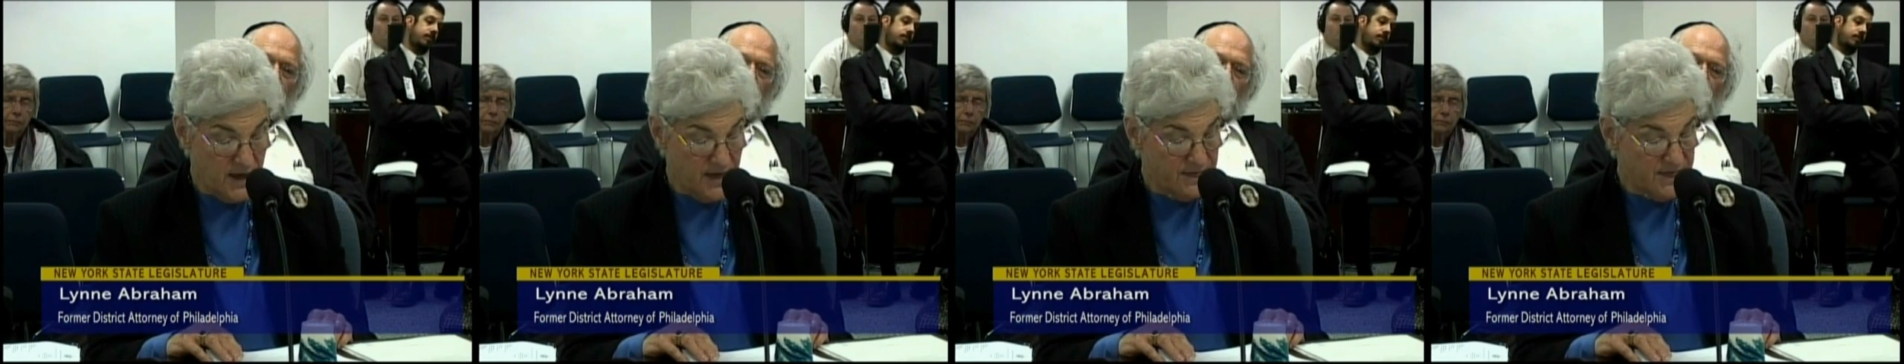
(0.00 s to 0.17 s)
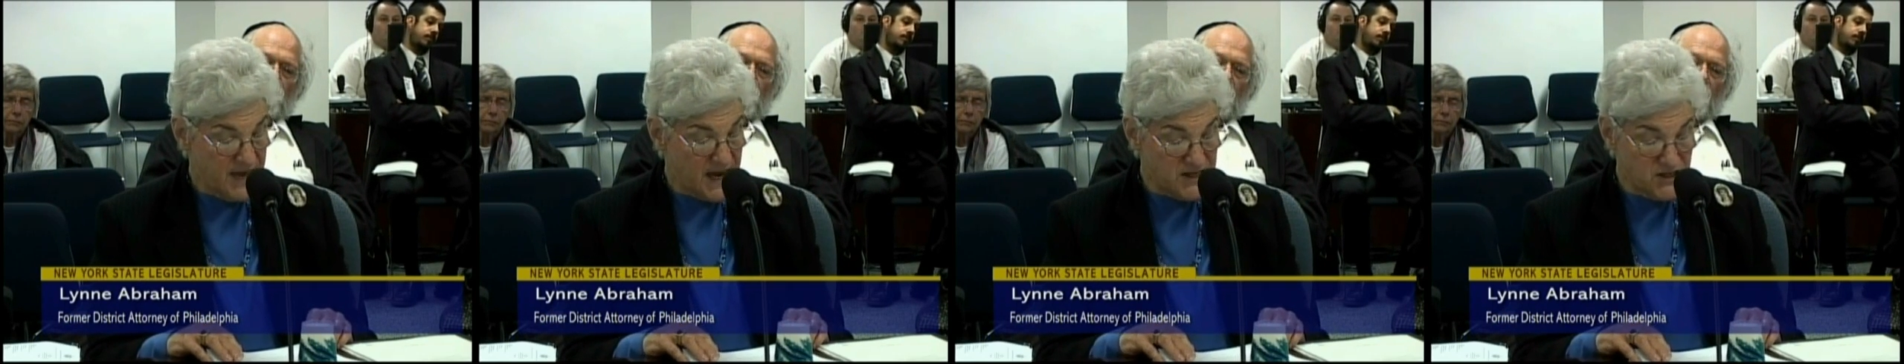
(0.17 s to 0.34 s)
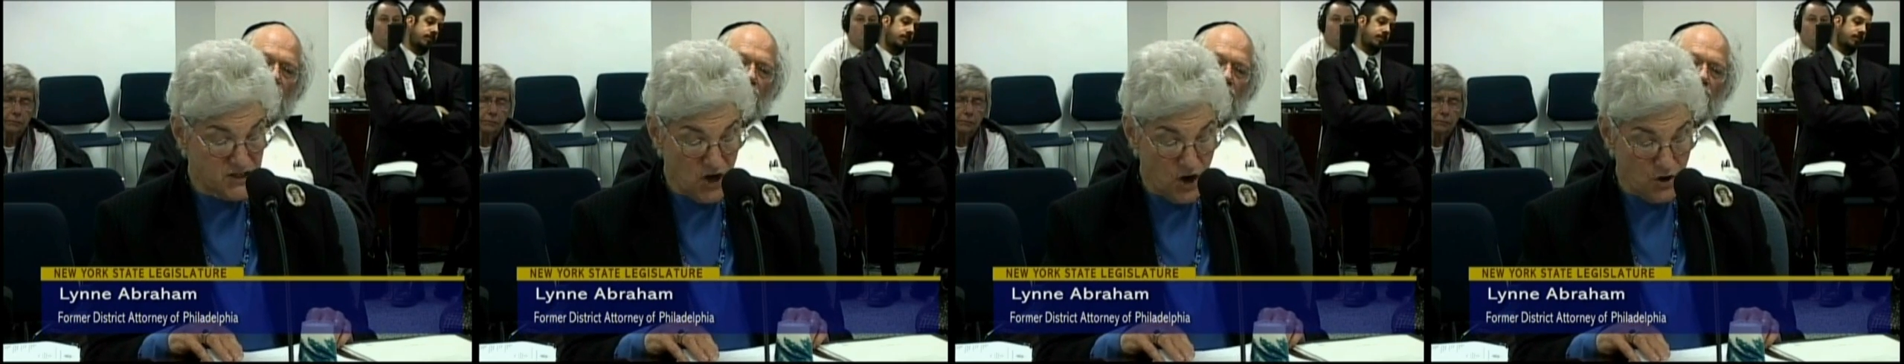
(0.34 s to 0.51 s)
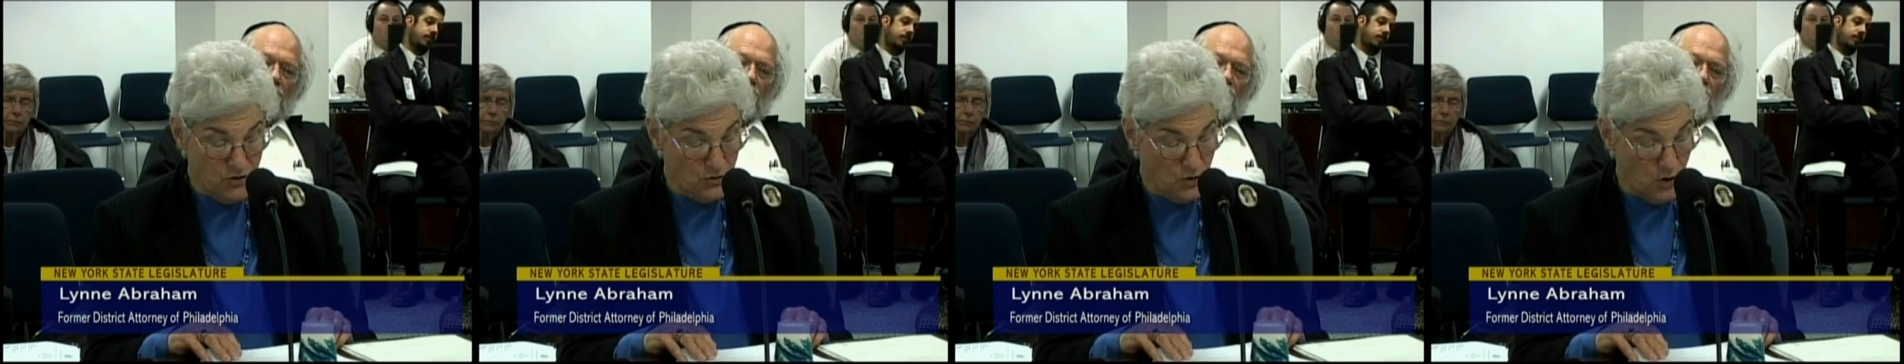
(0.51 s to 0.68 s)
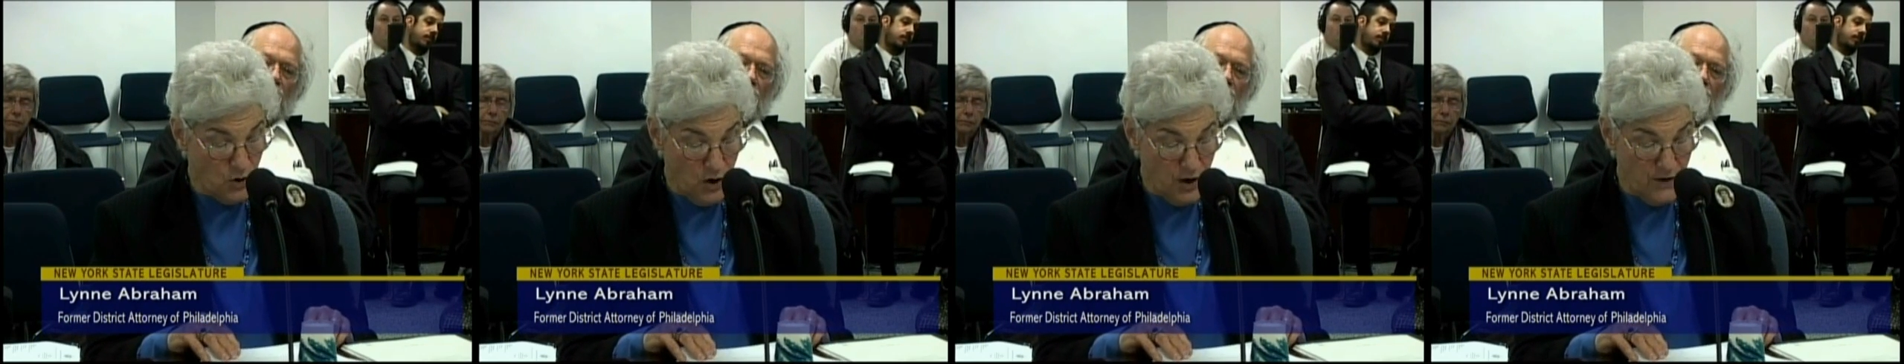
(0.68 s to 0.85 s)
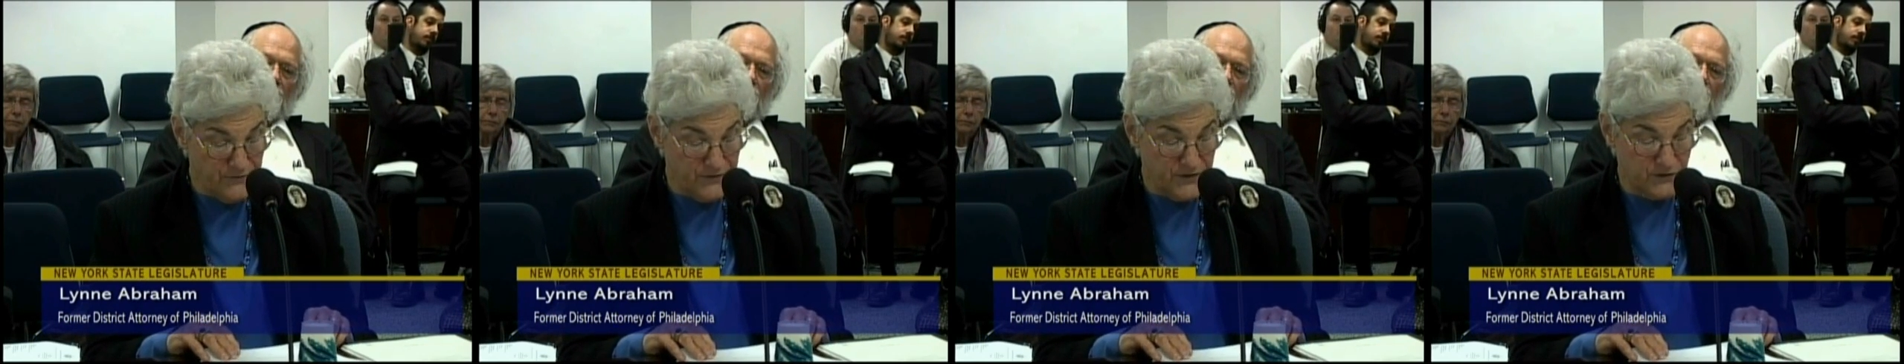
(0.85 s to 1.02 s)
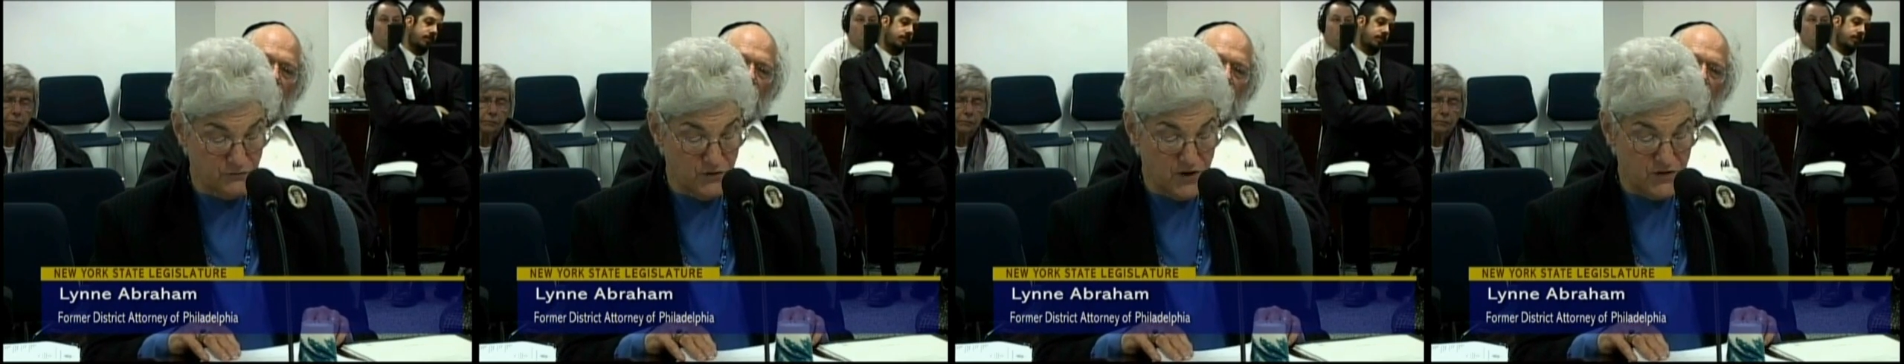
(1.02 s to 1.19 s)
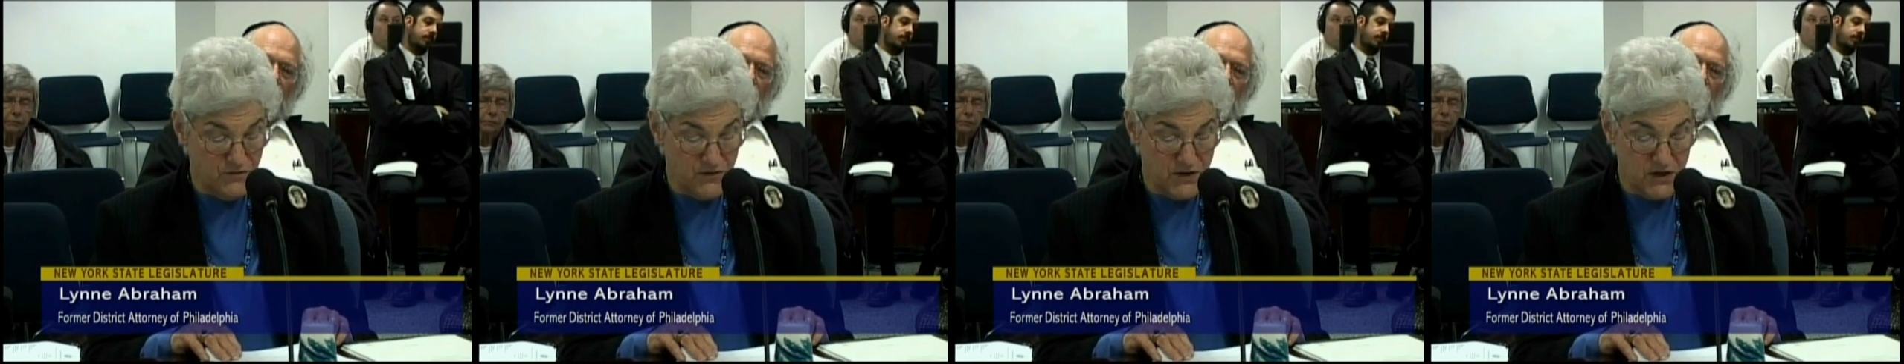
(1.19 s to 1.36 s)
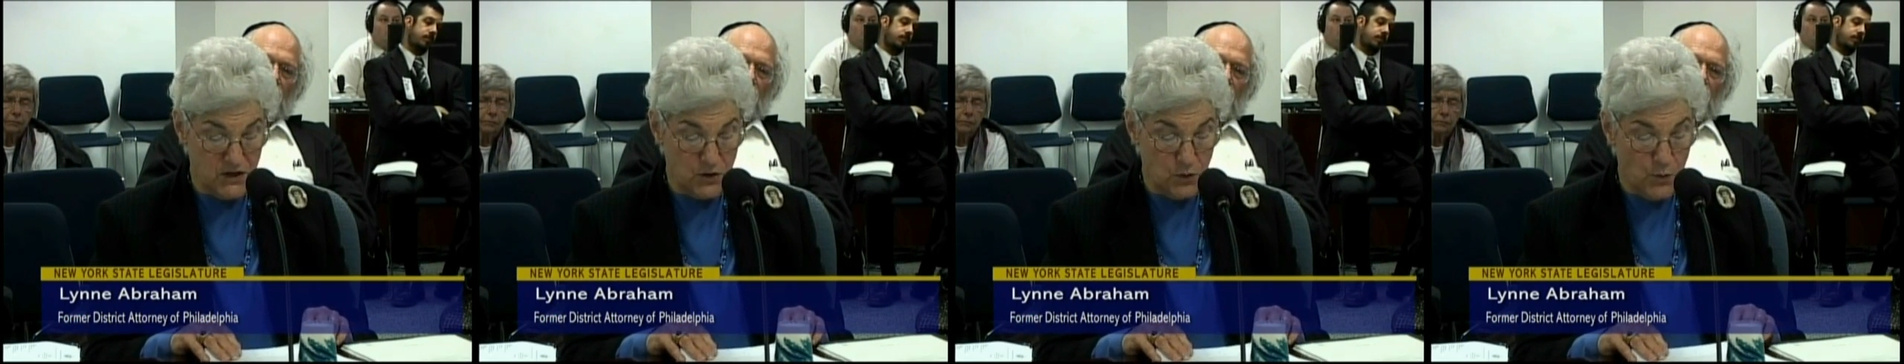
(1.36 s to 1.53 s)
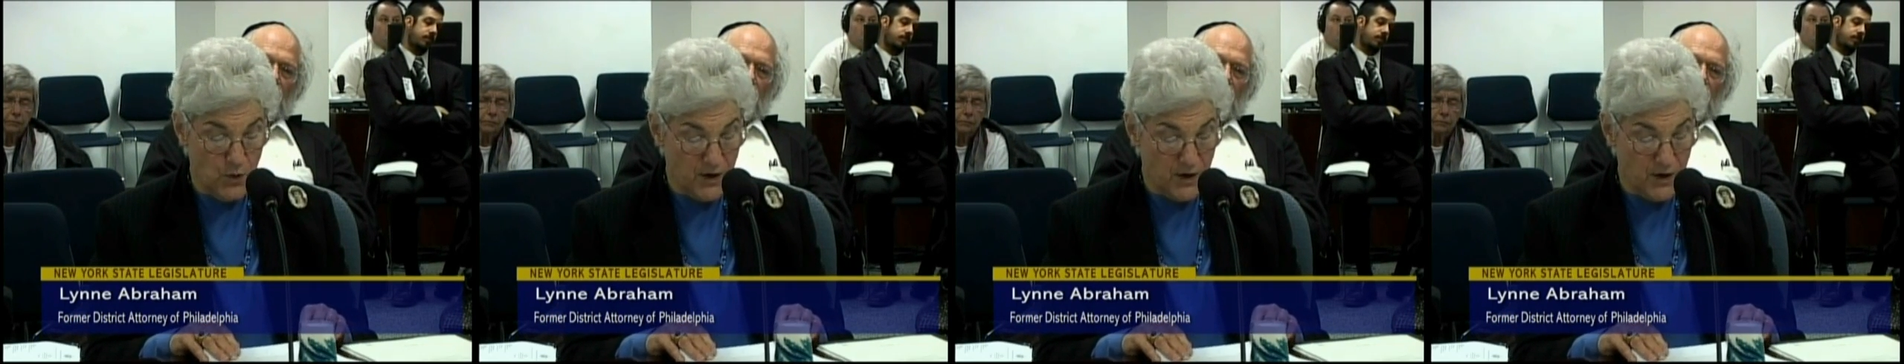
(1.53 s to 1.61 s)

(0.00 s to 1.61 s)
They don't often reveal